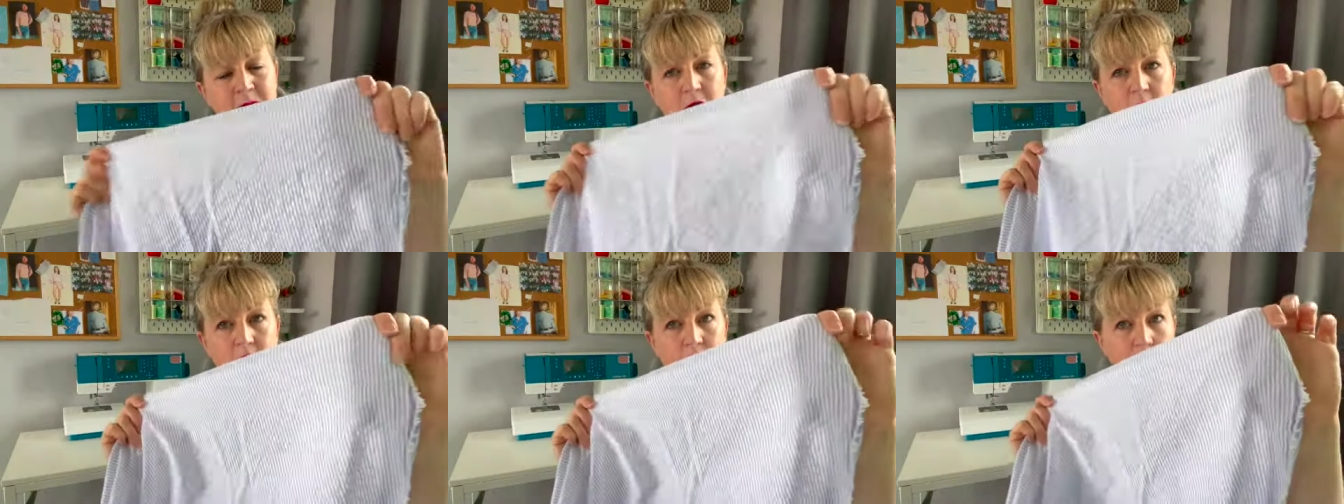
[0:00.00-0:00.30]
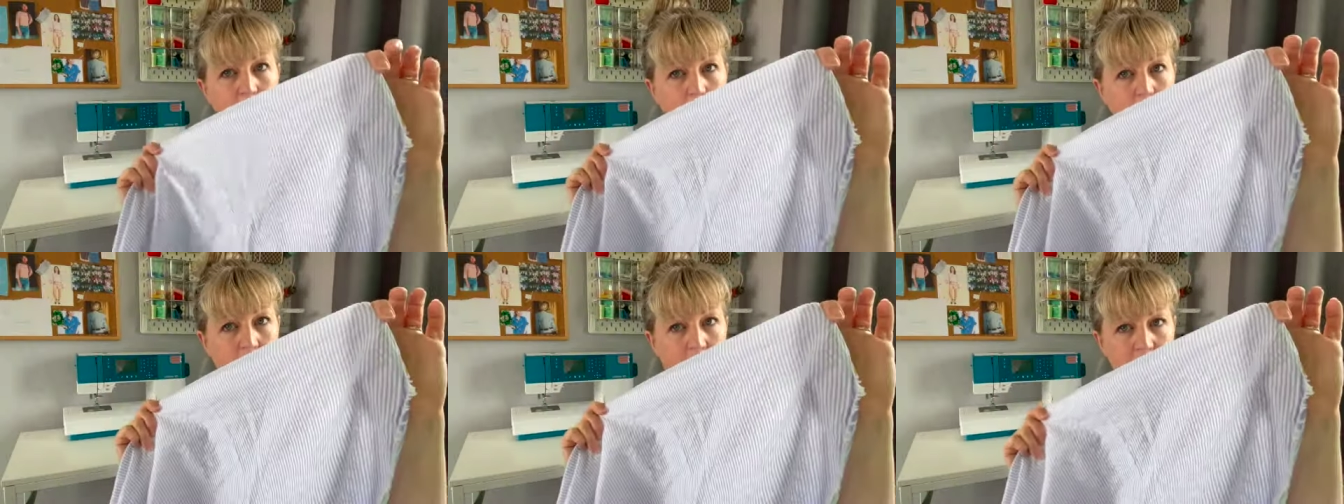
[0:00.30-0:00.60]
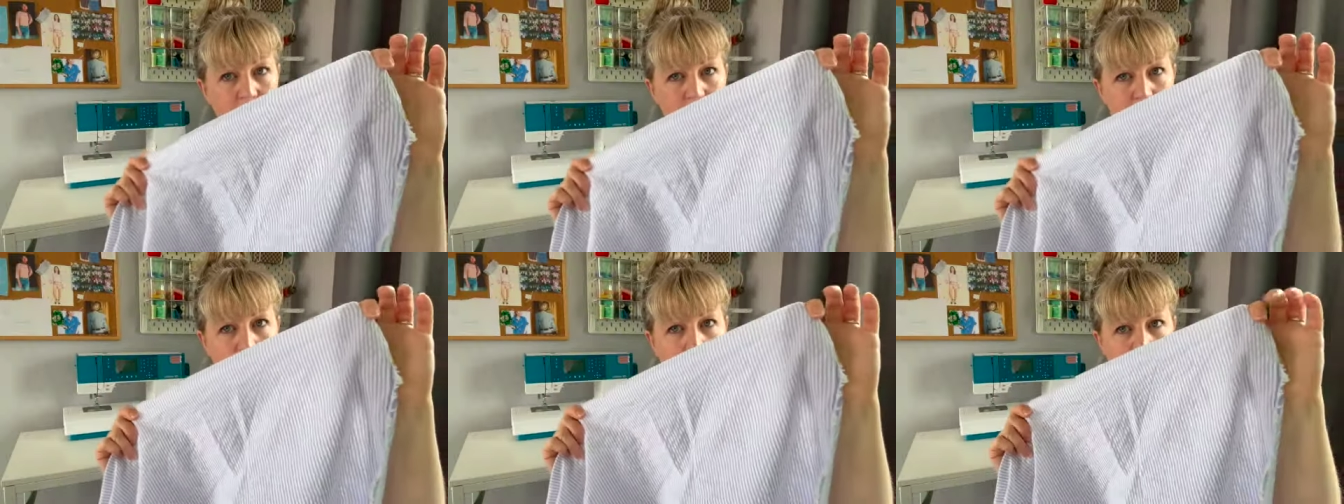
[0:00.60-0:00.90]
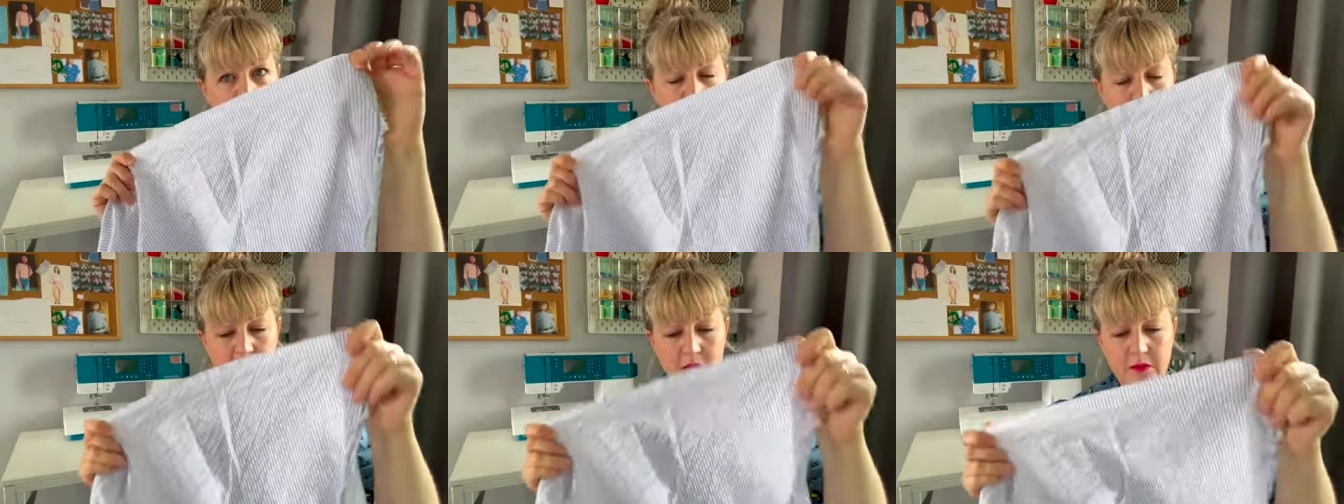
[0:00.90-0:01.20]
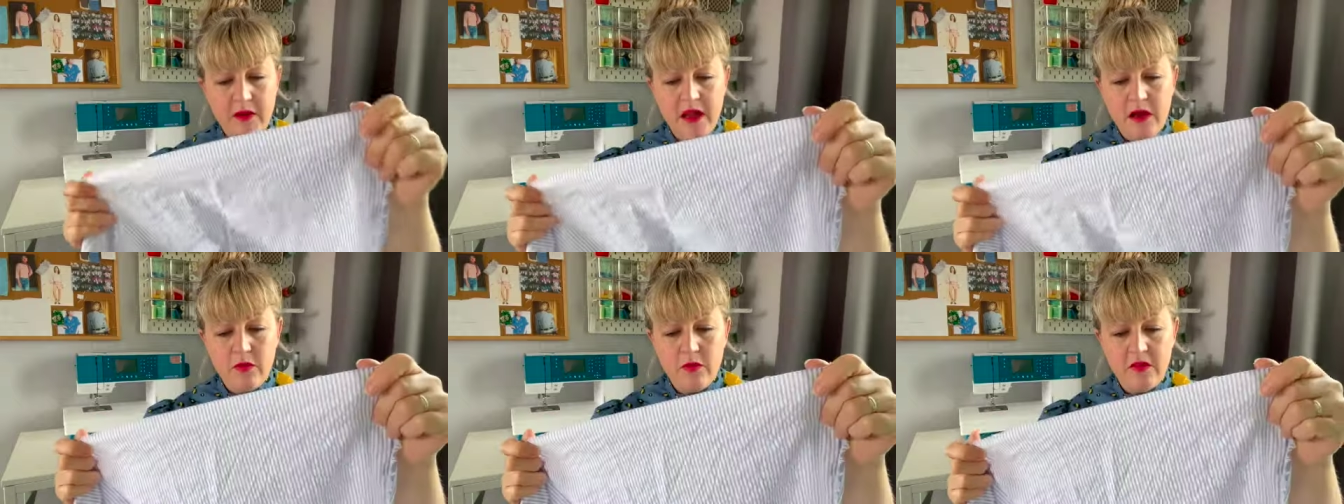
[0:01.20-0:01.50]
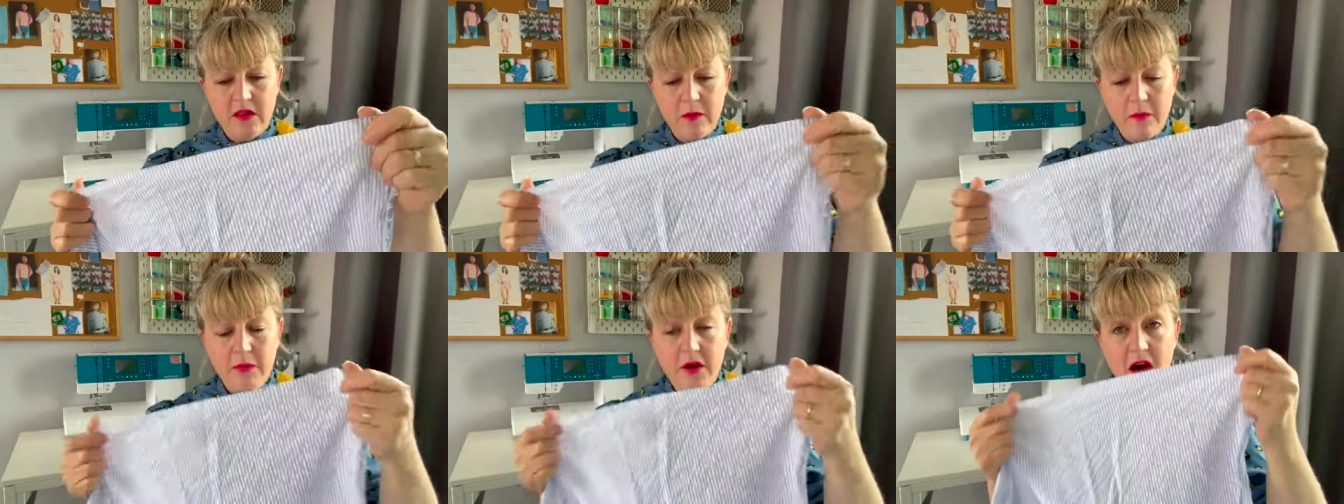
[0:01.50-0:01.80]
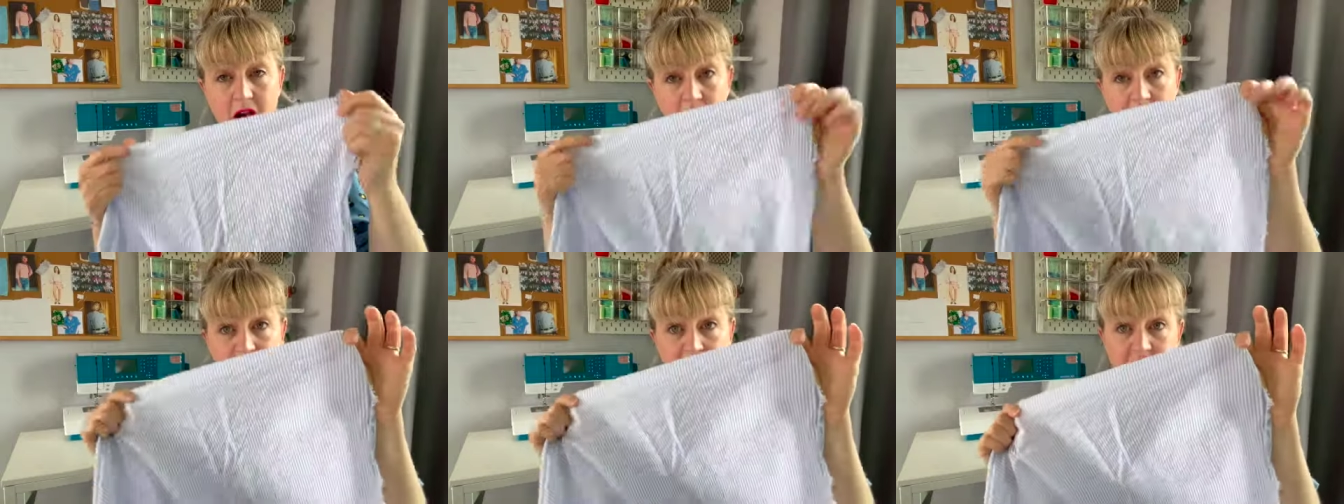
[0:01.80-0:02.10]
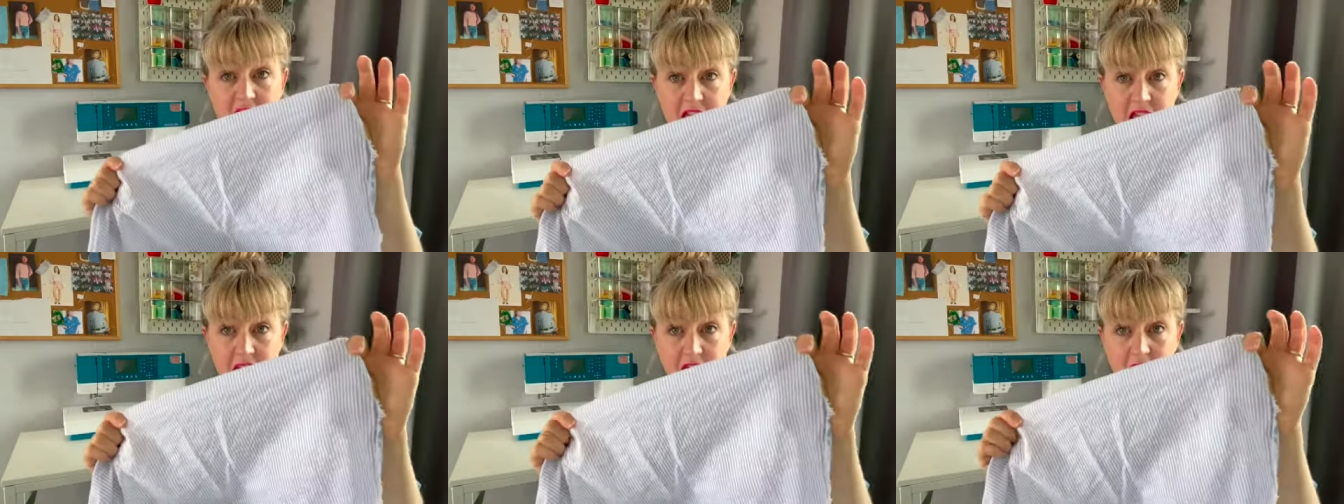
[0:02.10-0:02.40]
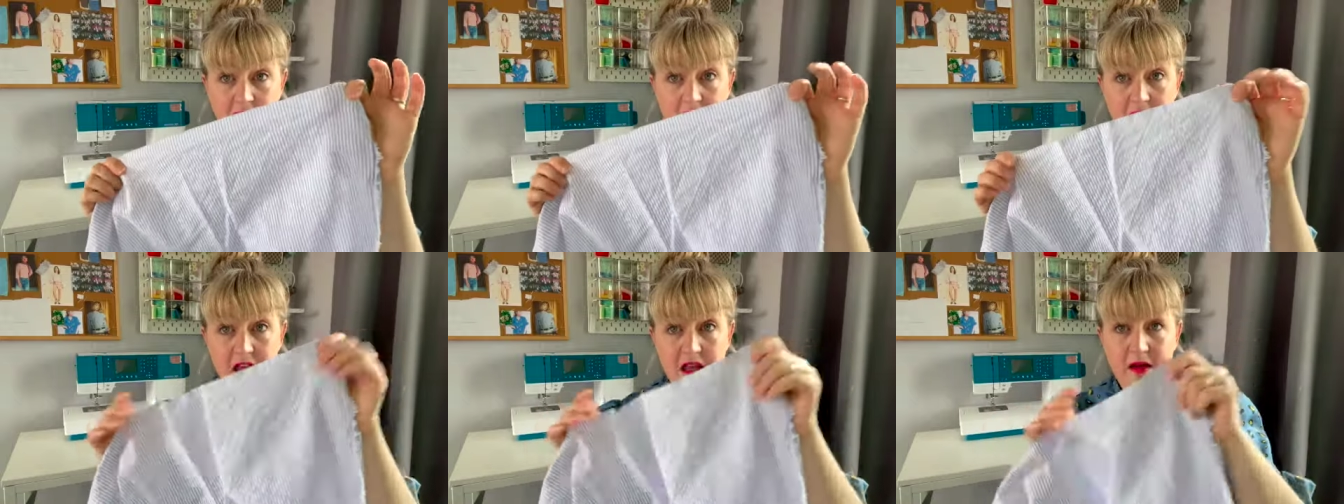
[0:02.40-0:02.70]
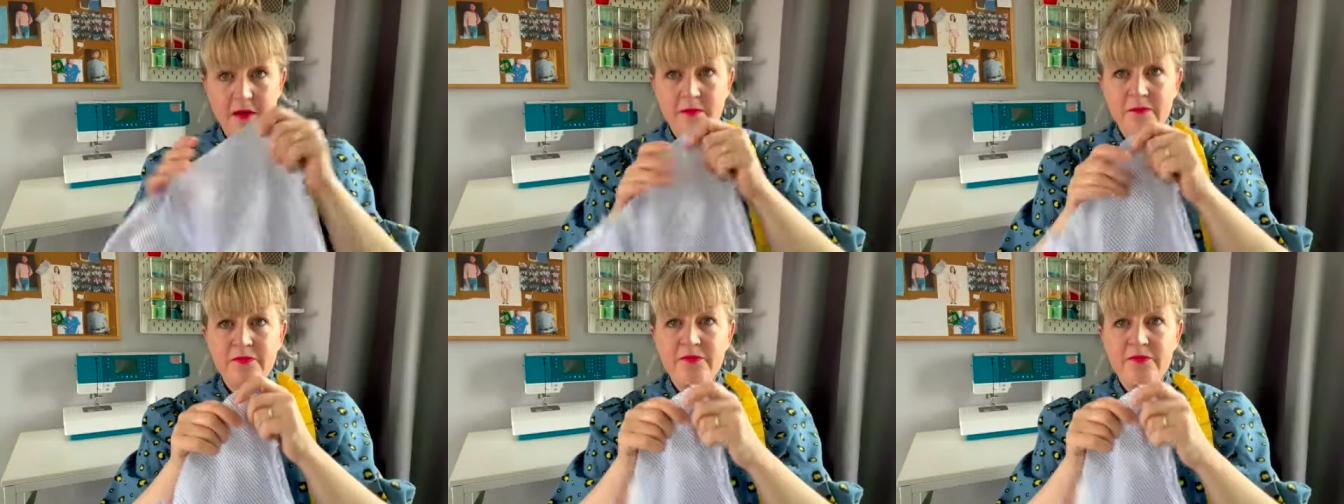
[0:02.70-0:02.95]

Not quite sure what I was going to make with it, but I think